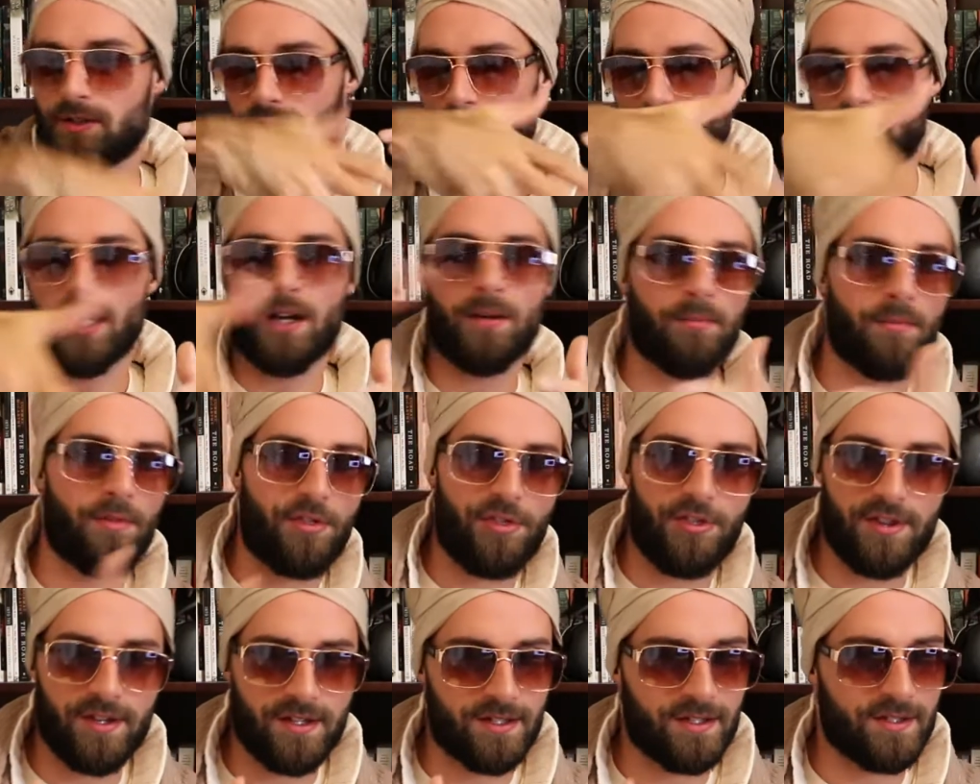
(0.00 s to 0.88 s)
dumb
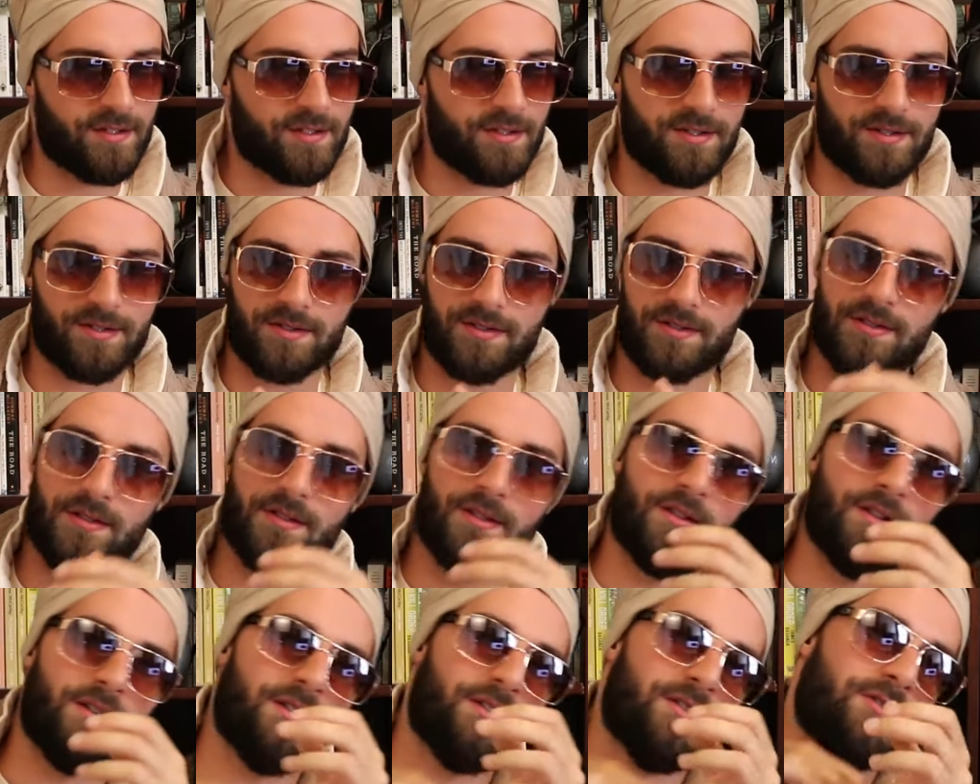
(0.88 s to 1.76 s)
theist,
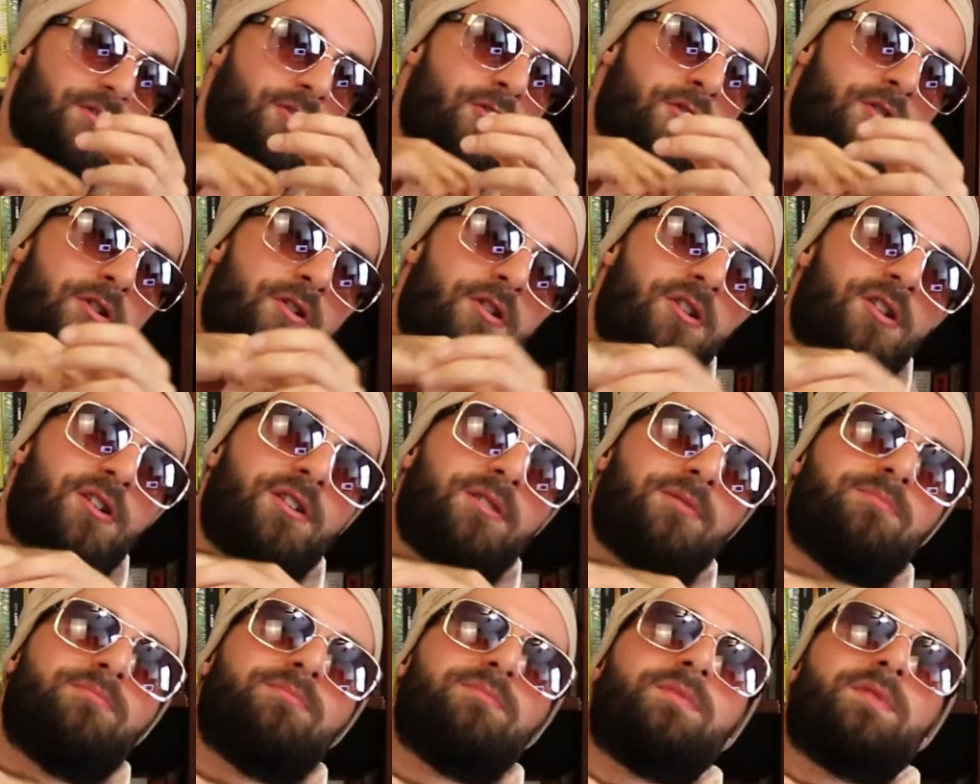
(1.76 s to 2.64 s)

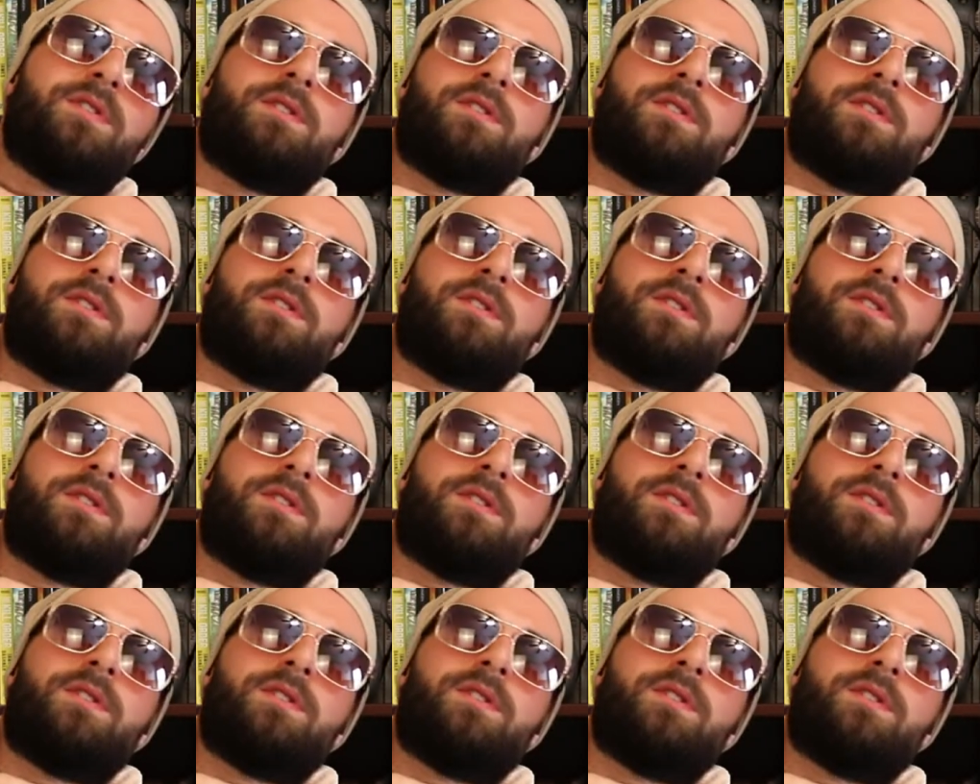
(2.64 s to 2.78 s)
or